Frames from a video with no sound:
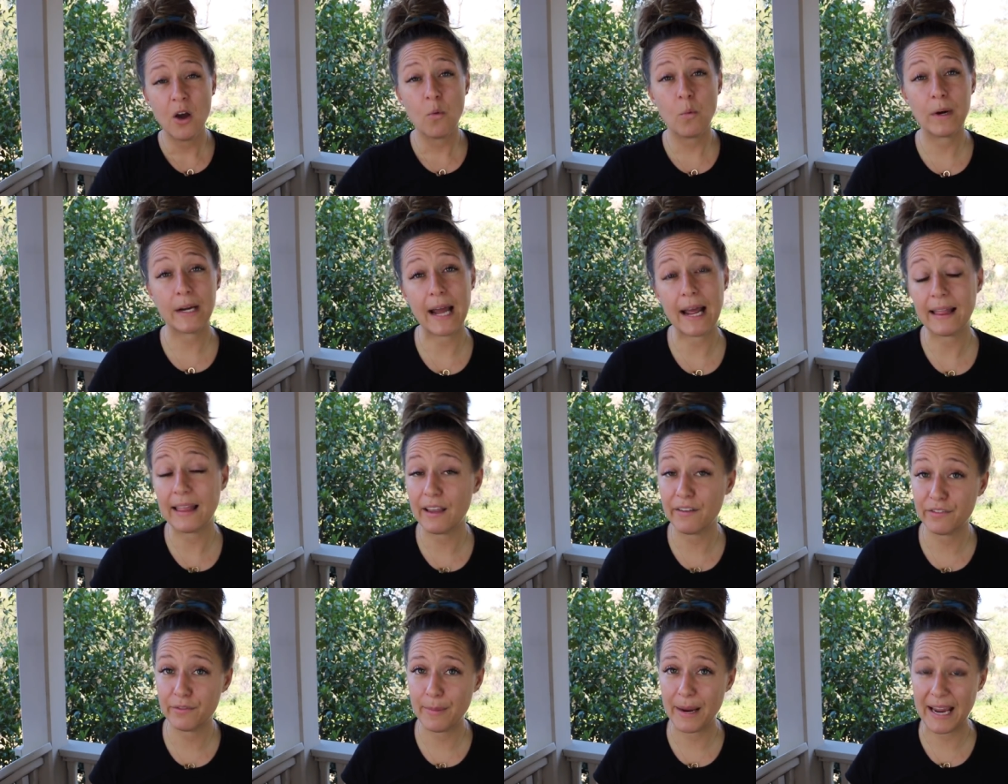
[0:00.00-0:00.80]
When I
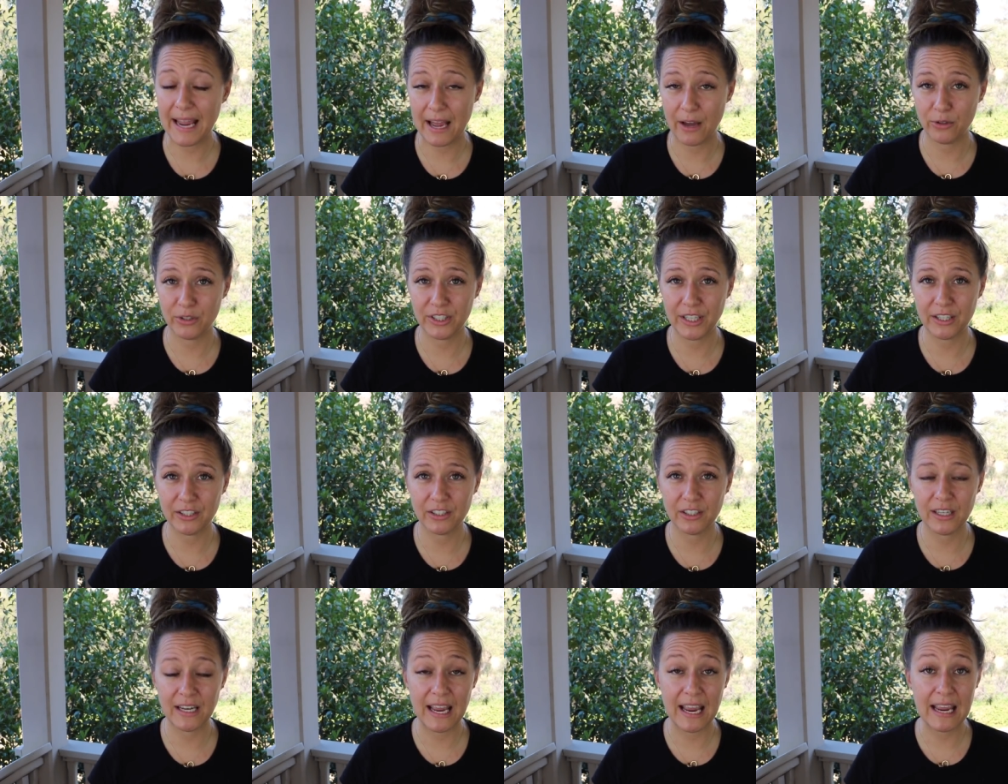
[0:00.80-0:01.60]
left my house
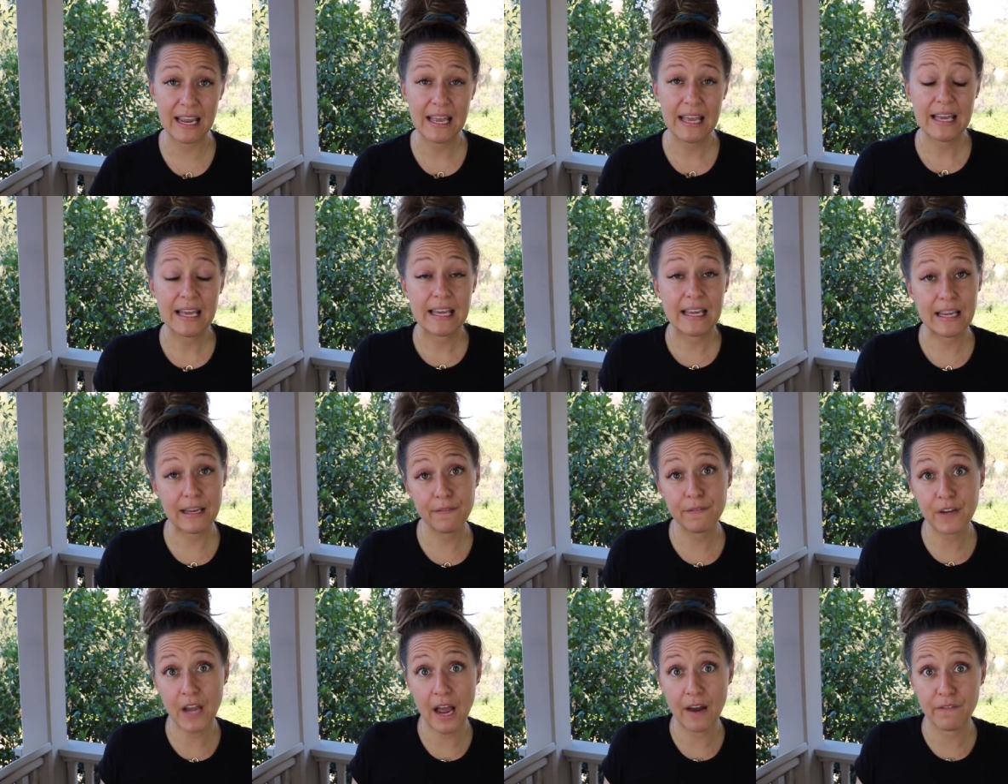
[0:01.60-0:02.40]
yesterday,
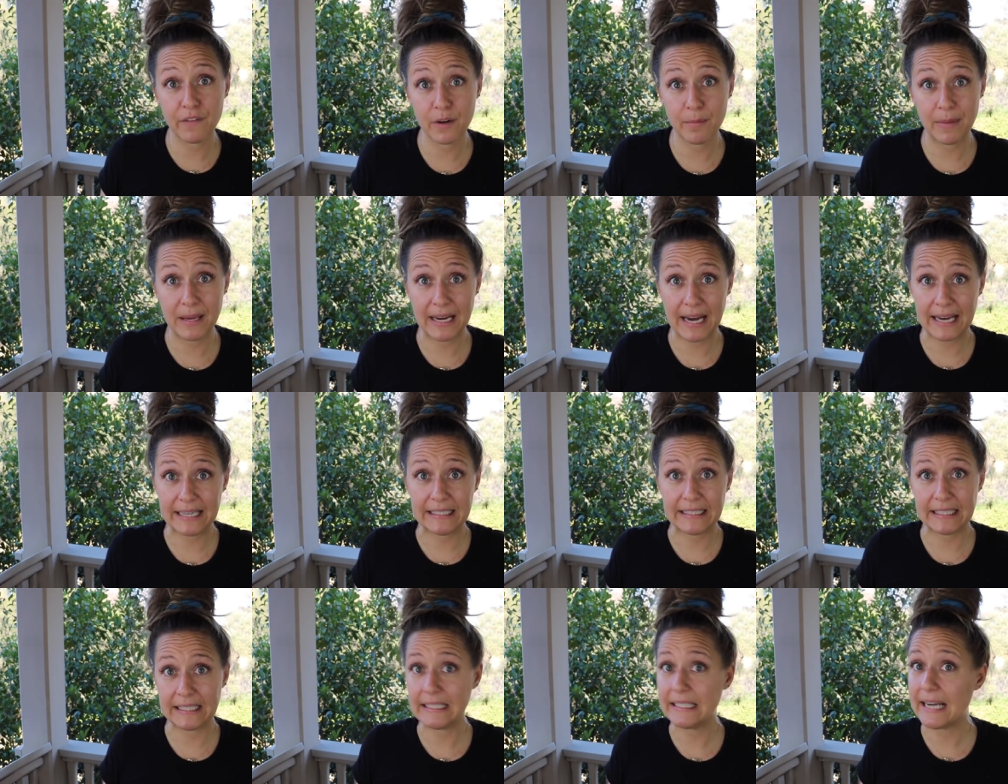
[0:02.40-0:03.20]
if God forbid I
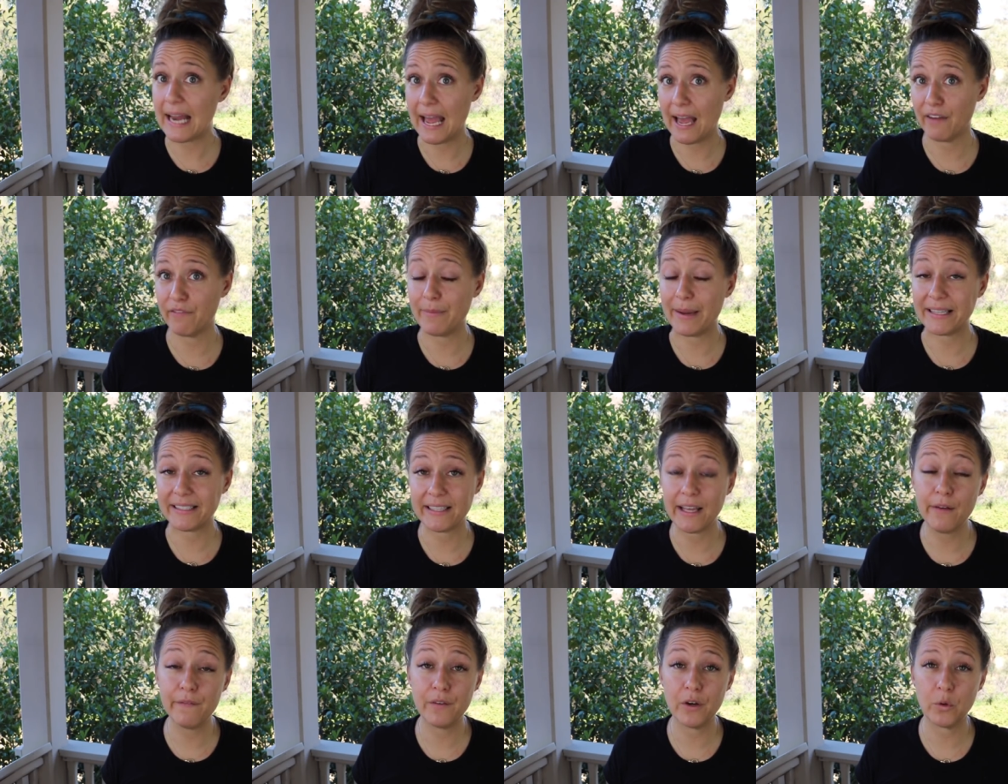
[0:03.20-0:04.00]
didn't have my
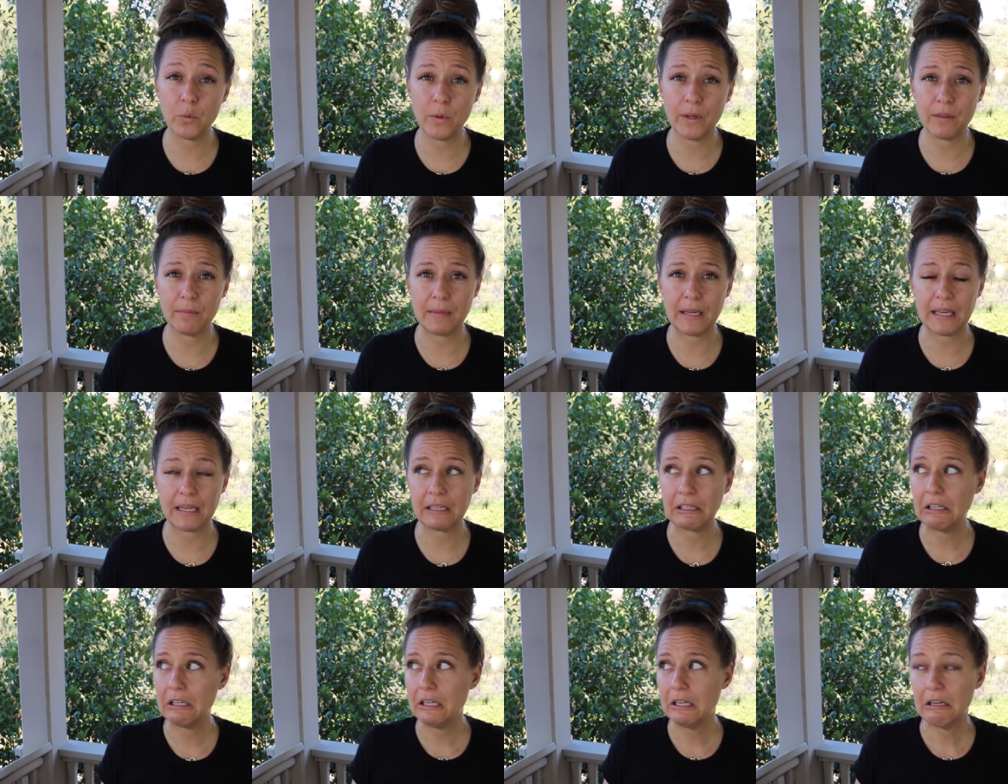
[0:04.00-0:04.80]
cell phone with me,